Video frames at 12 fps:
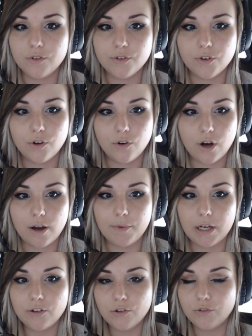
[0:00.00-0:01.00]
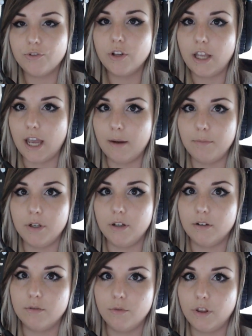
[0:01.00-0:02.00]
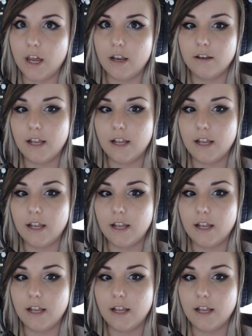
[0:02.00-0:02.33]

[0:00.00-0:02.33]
So I'm actually really happy with that.